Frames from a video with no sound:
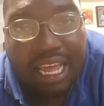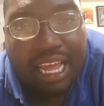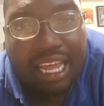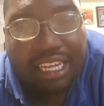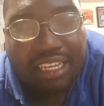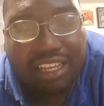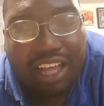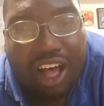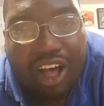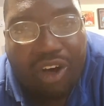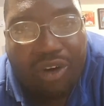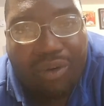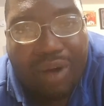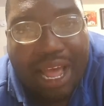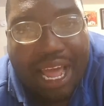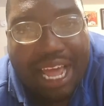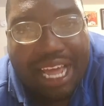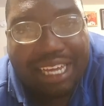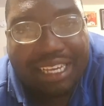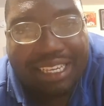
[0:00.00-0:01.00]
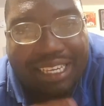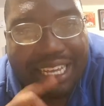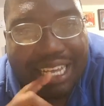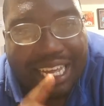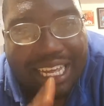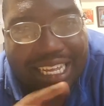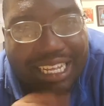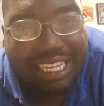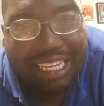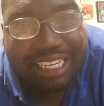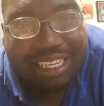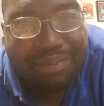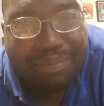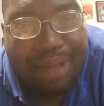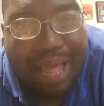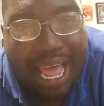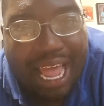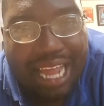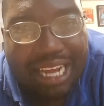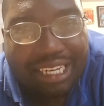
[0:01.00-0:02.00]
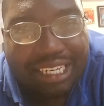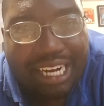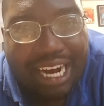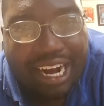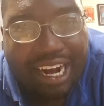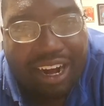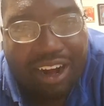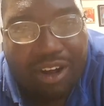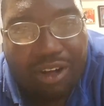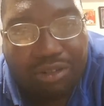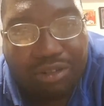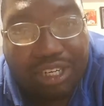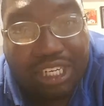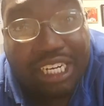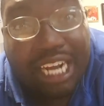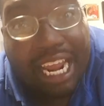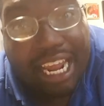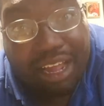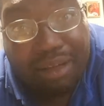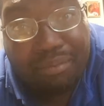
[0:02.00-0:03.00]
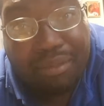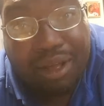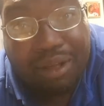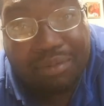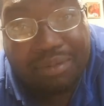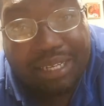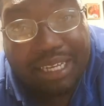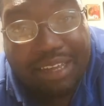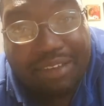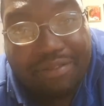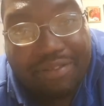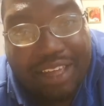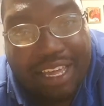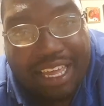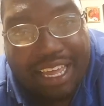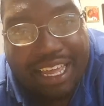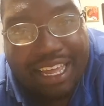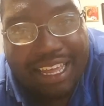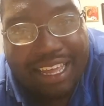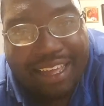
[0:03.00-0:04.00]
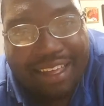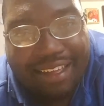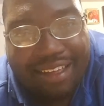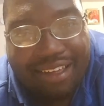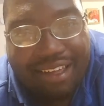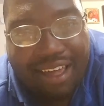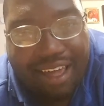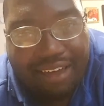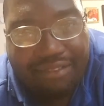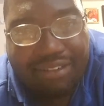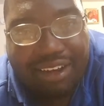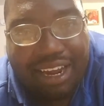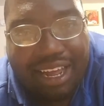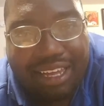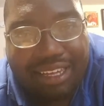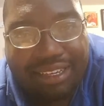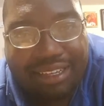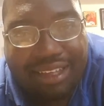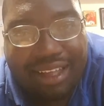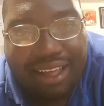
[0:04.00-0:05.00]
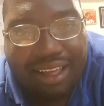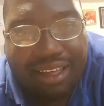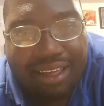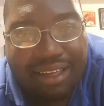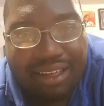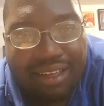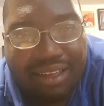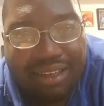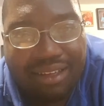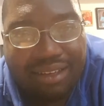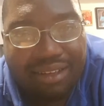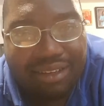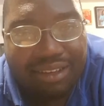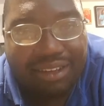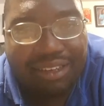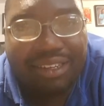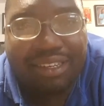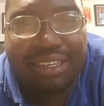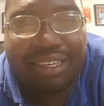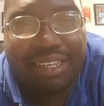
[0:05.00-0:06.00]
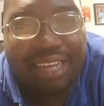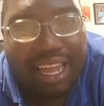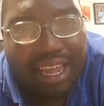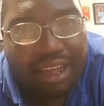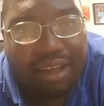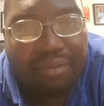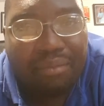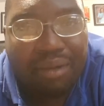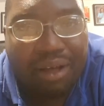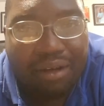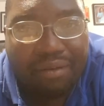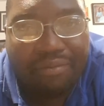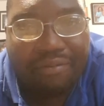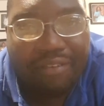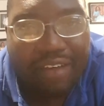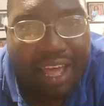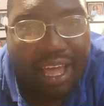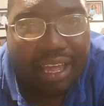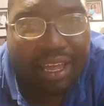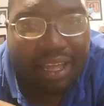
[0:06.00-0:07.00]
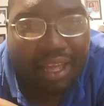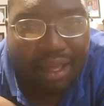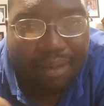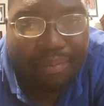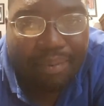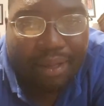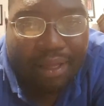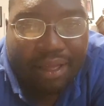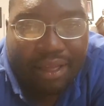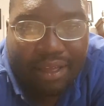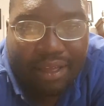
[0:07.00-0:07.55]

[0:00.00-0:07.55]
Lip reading: As always, this is Bass Shaker on Shakem Up TV. Have a nice day. Shake 'em up, fat guppy.